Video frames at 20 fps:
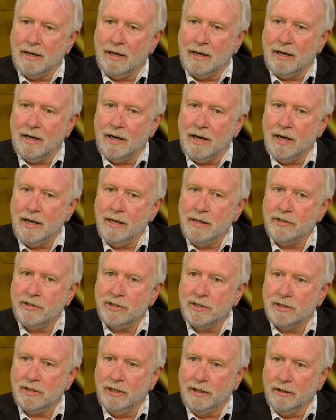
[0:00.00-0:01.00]
I
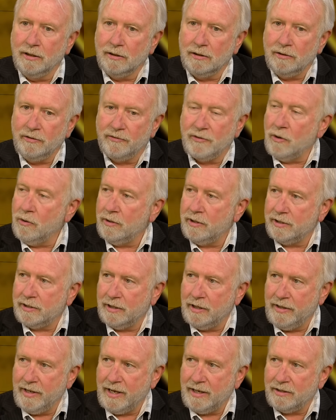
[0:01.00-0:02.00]
still focus
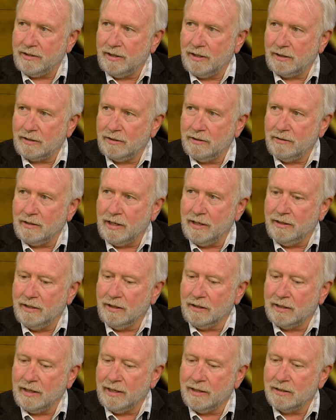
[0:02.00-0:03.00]
on that sector. I
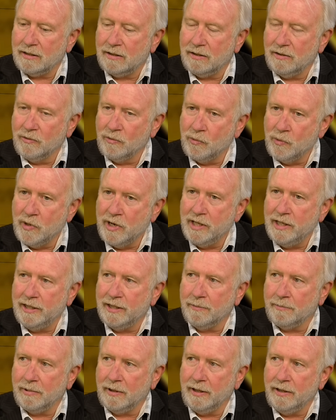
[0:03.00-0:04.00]
think that's really
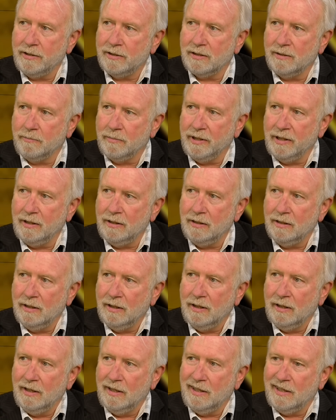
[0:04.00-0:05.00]
the place to be
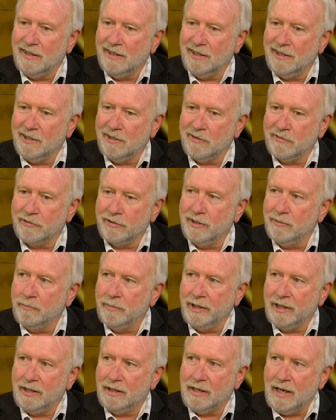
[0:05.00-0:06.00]
for the
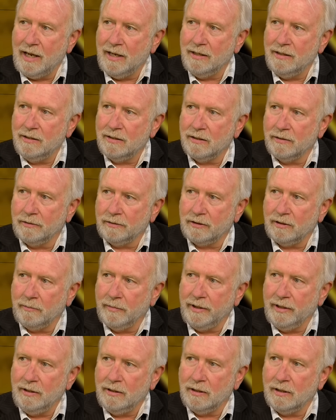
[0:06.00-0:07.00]
big gains,
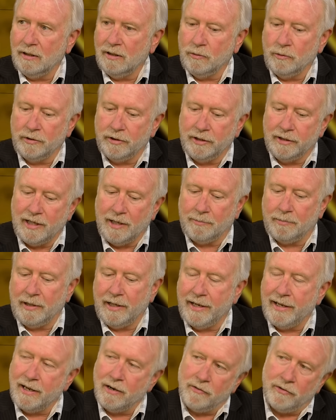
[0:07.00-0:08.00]
ultimately. We'll see that
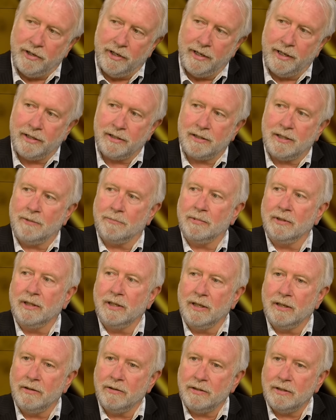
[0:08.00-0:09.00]
play out over the next couple of
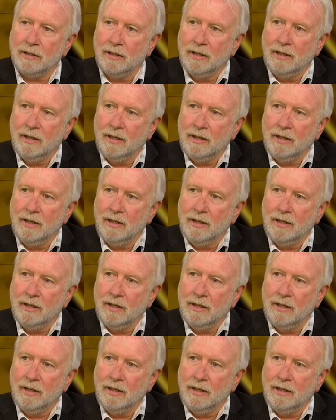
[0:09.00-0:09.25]
years.